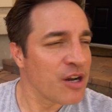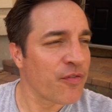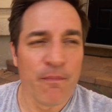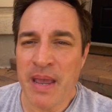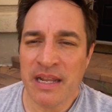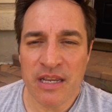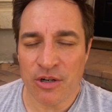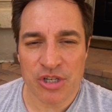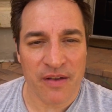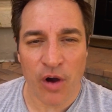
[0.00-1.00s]
Now, for many
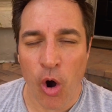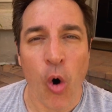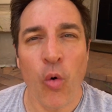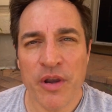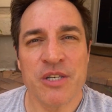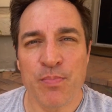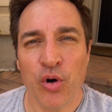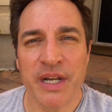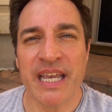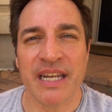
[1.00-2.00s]
years, I've always
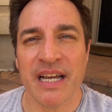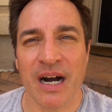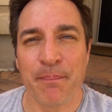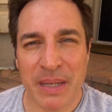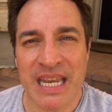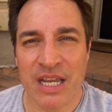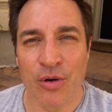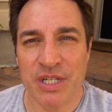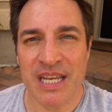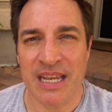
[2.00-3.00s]
put in a
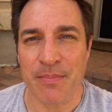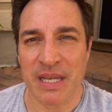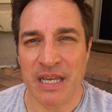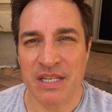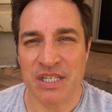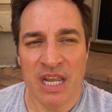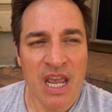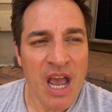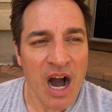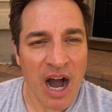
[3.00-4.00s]
POT because
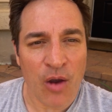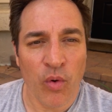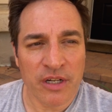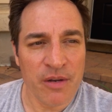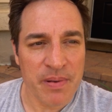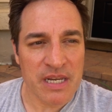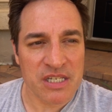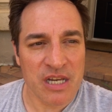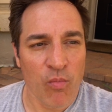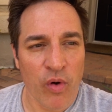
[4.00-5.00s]
I wanted to be
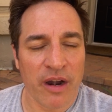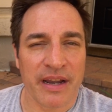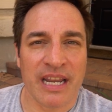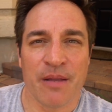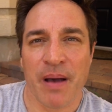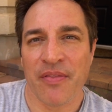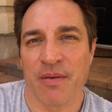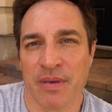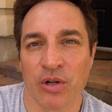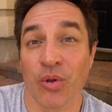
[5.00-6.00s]
somewhere in about
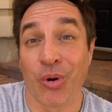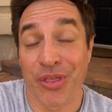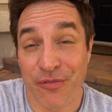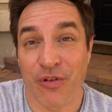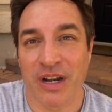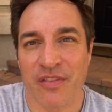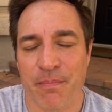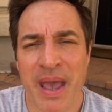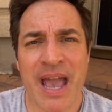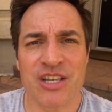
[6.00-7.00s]
the middle or the front of the
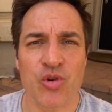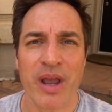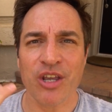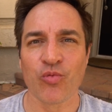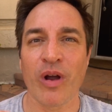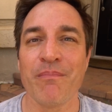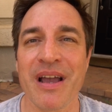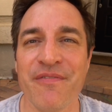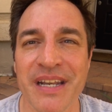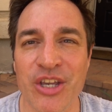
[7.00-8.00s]
pack so I could run
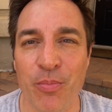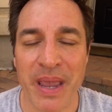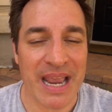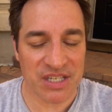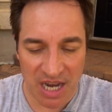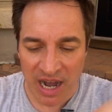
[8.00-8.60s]
my video pace.